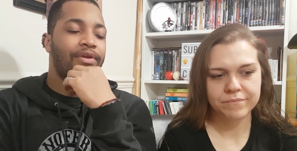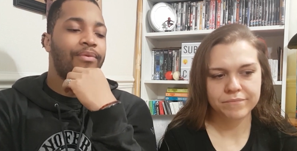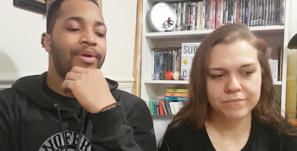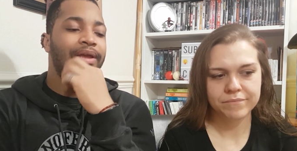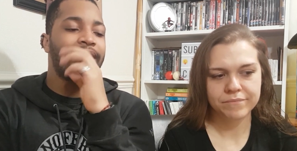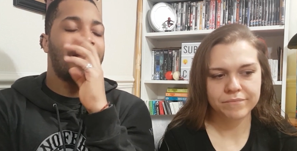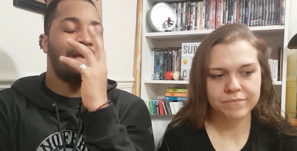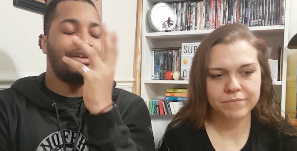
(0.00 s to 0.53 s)

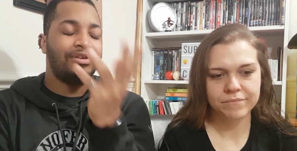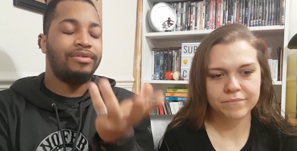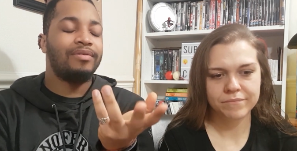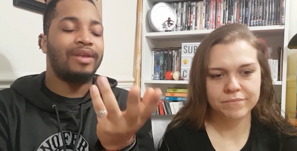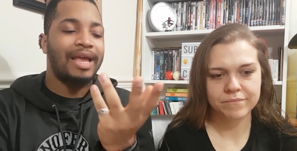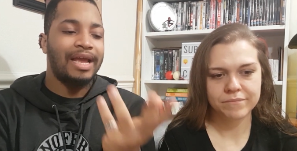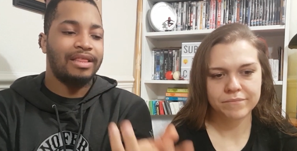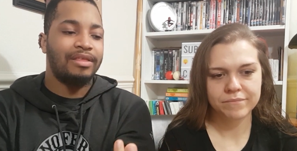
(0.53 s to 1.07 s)
Speaker 1: viewing, I do
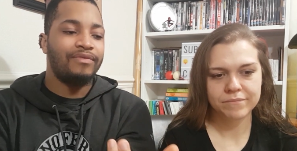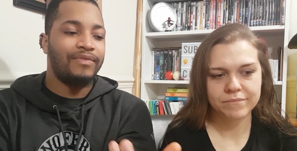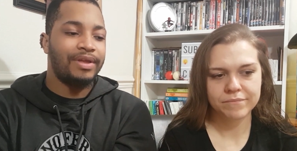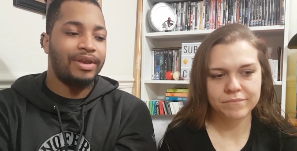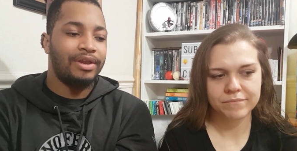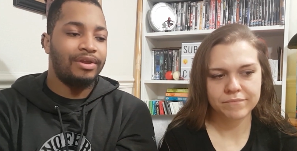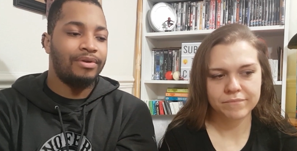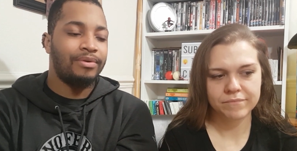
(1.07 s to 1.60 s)
like the
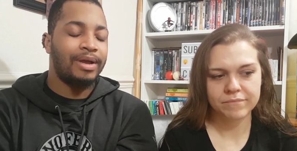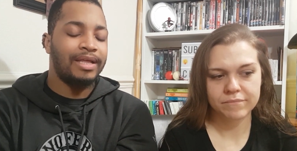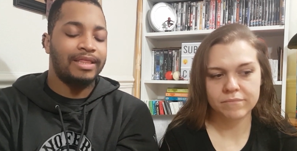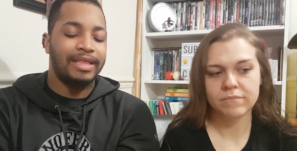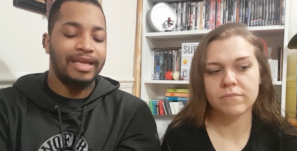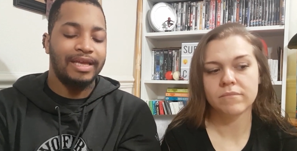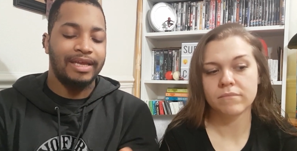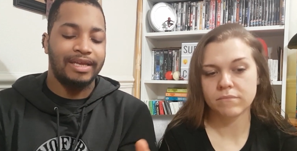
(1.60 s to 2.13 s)
video. I
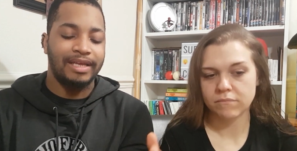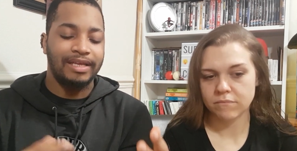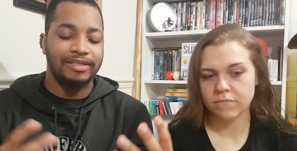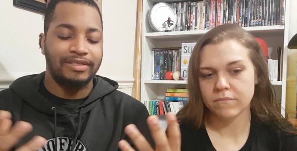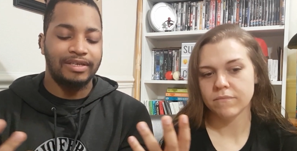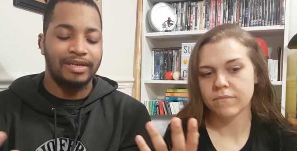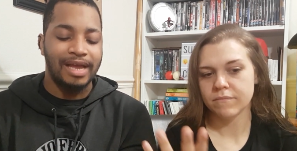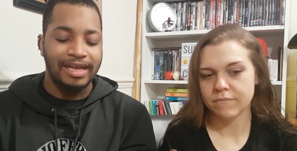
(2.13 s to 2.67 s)
think
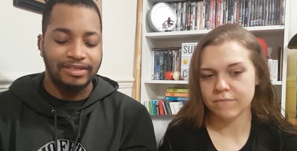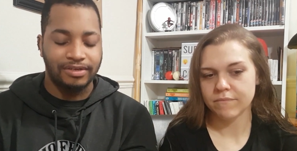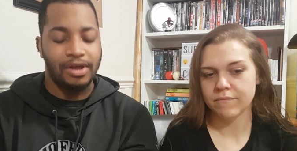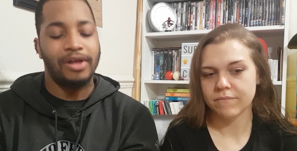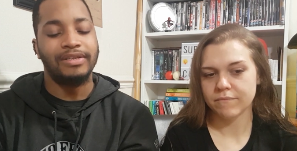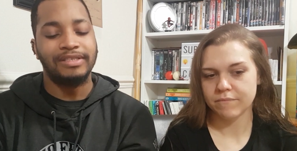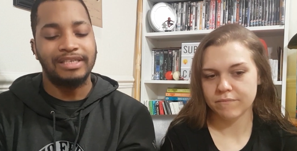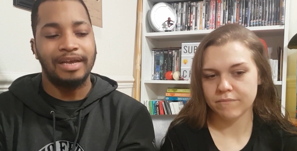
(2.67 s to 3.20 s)
it's a nice
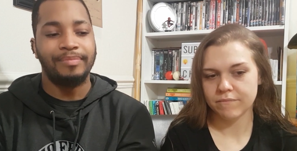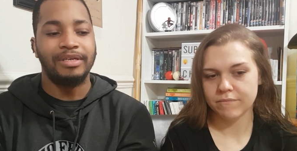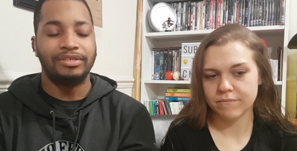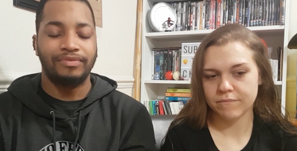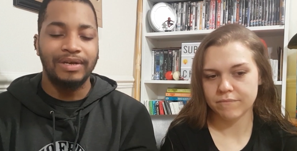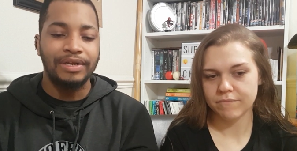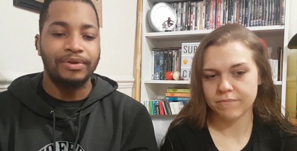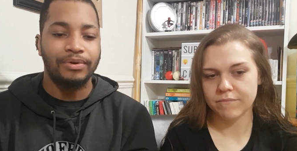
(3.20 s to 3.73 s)
concept. It's
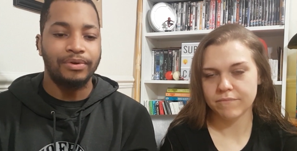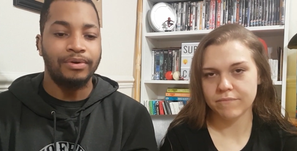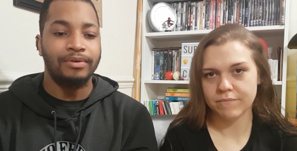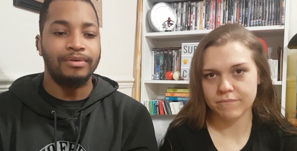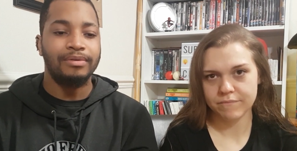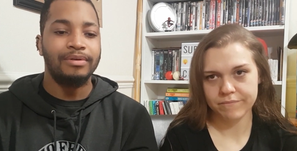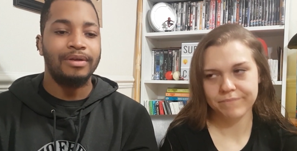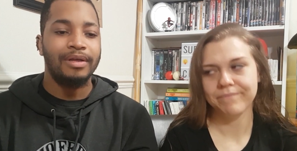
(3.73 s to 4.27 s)
really
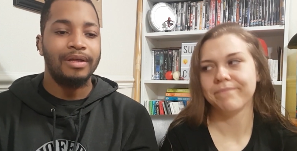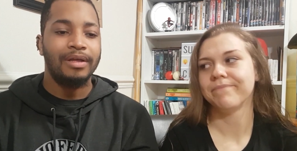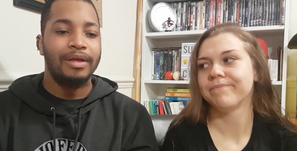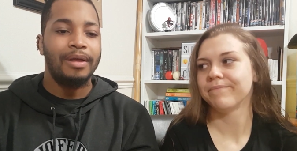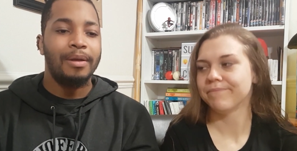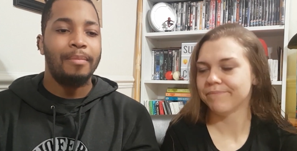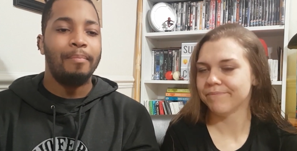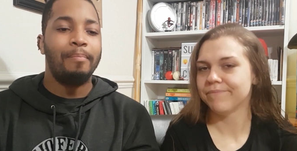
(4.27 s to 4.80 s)
cool.
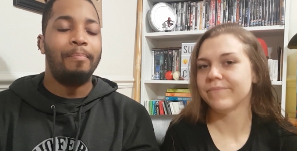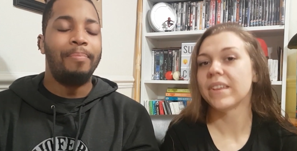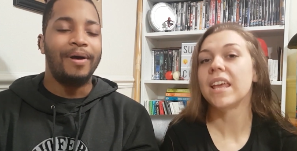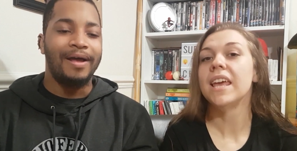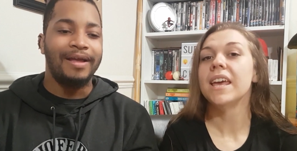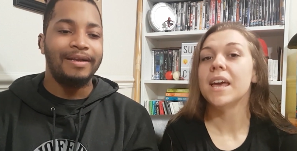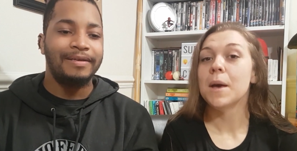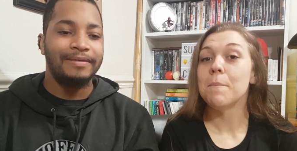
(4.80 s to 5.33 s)

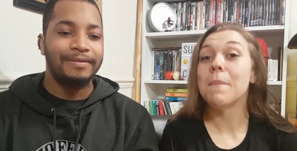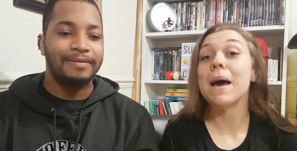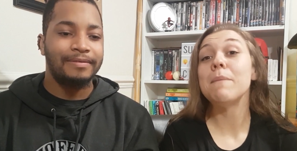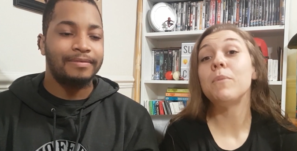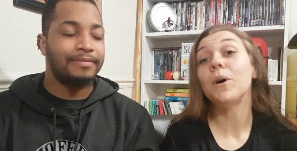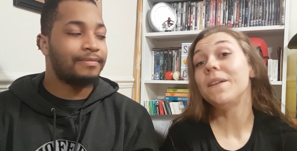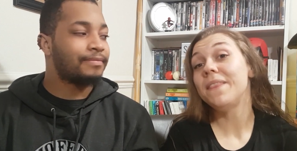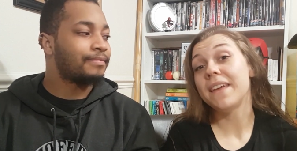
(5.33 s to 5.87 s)
But
Speaker 2: my
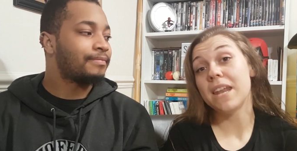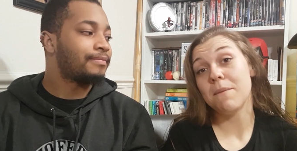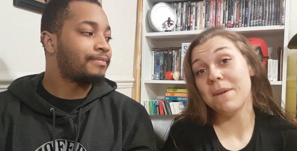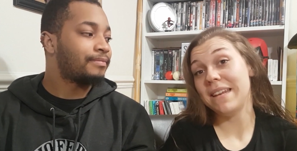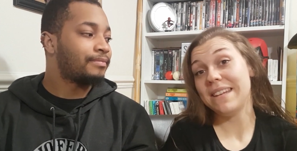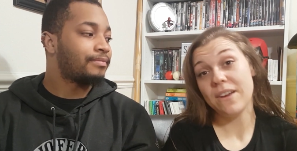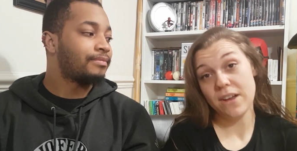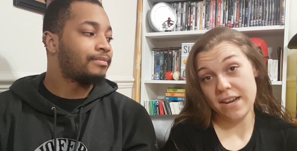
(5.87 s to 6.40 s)
point that I
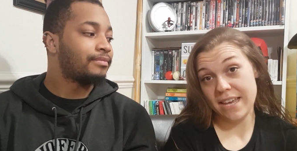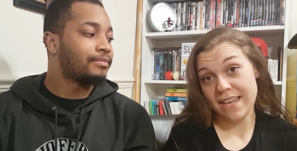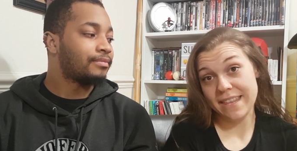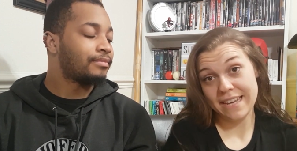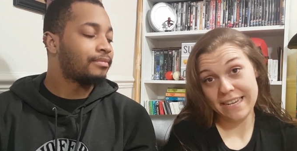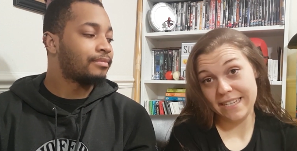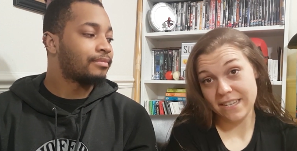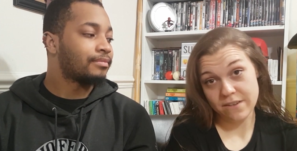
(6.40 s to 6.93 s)
made earlier
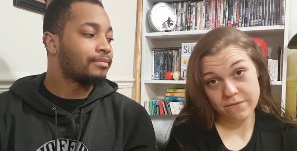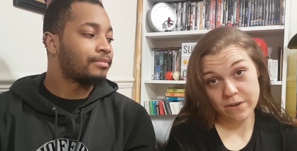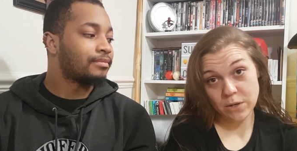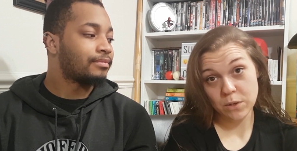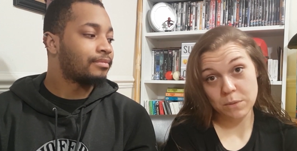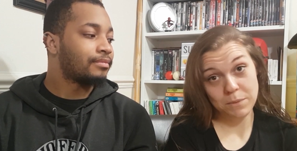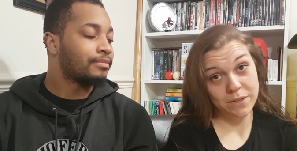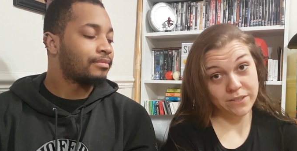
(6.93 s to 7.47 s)
that he didn't
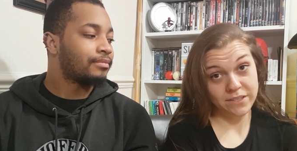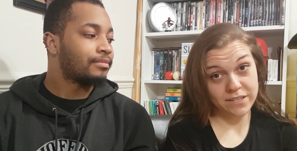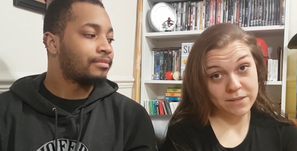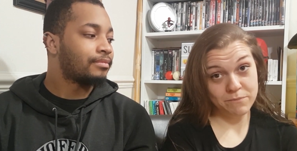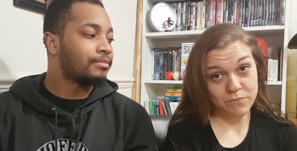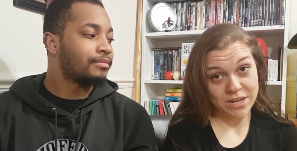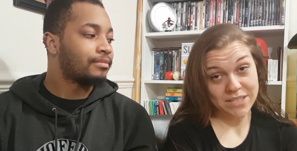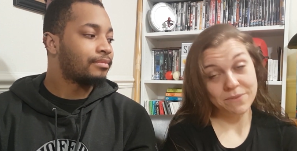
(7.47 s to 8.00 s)
record because he
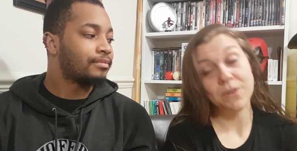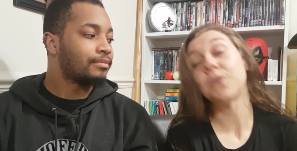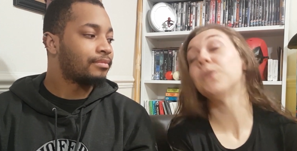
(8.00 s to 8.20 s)
didn't press